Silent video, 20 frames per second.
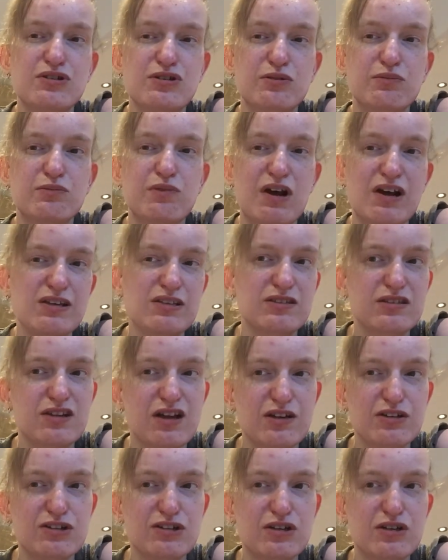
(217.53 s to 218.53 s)
to white
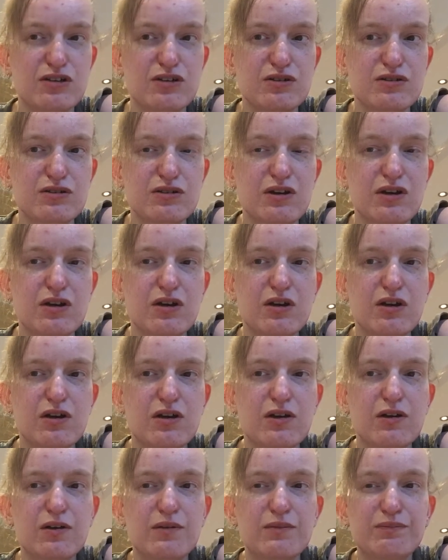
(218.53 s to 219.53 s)
statues.
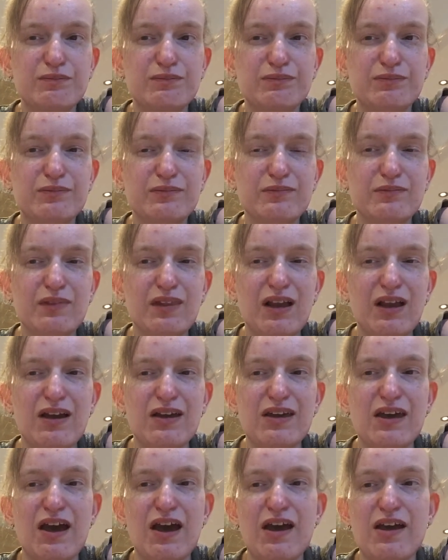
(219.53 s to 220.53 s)

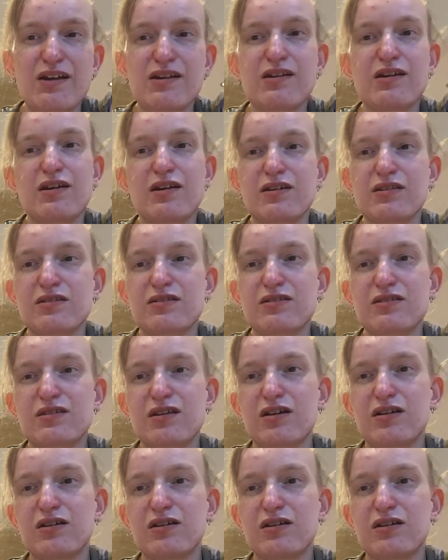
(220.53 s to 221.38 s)
Again, it's